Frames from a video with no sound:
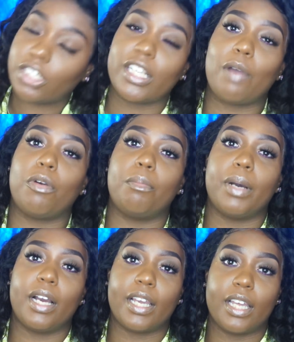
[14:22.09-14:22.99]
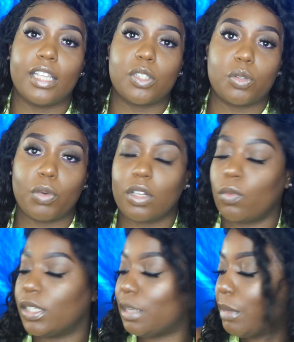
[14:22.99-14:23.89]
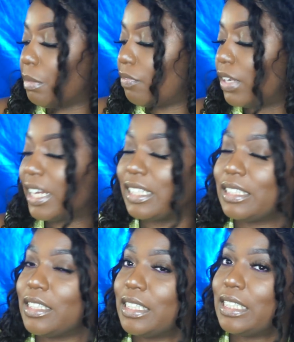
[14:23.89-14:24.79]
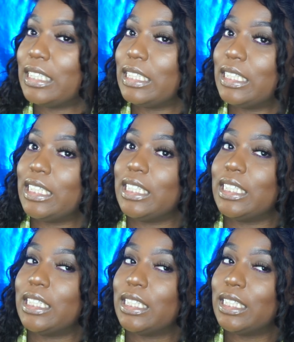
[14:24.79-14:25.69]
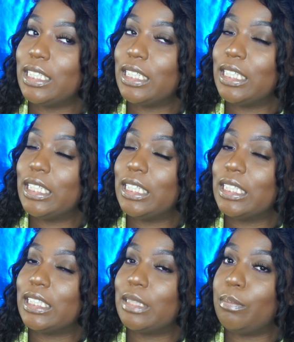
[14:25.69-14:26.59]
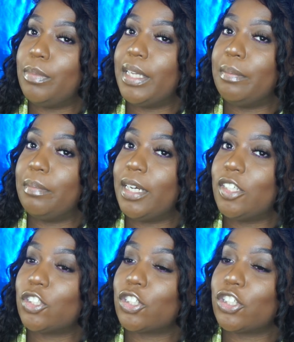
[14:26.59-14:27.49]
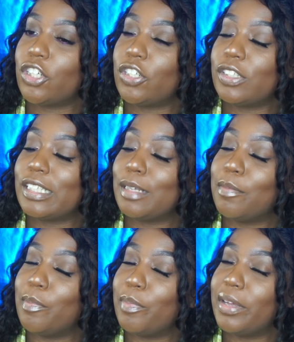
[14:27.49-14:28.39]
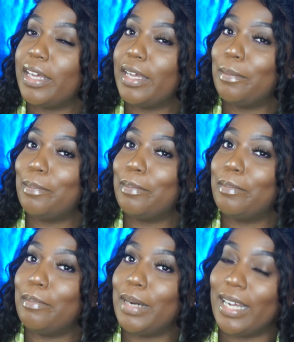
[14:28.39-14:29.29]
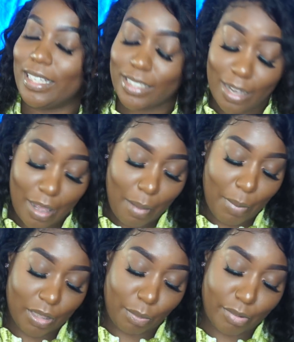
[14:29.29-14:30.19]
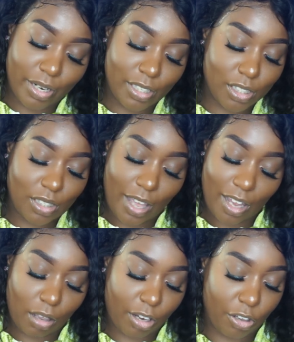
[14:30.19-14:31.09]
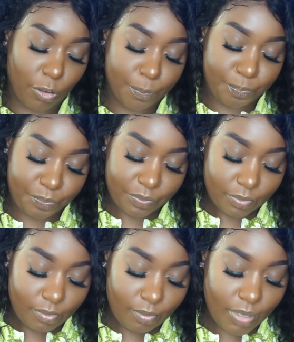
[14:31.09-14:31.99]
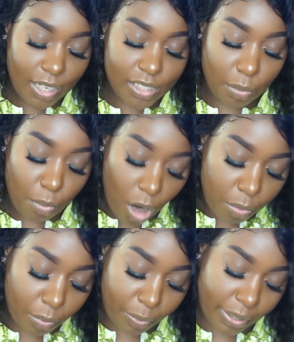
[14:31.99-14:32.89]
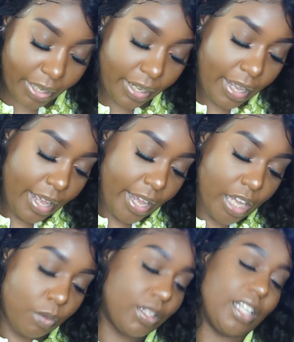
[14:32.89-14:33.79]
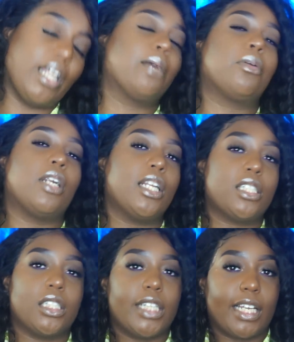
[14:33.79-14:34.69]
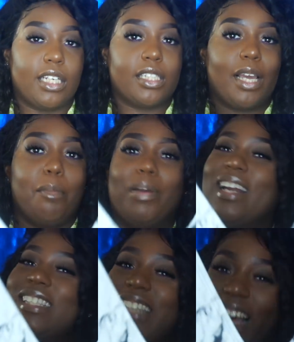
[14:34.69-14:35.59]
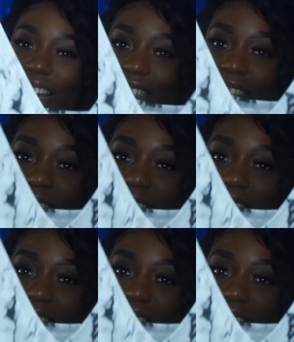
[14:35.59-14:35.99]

to that one, but again, this was one of the ones that made me feel like a little, it's a bit much, girl, it's a bit much. But the print is hella cute. It's a marble print, and you would think like, bro, that looks exactly the same, but it's not.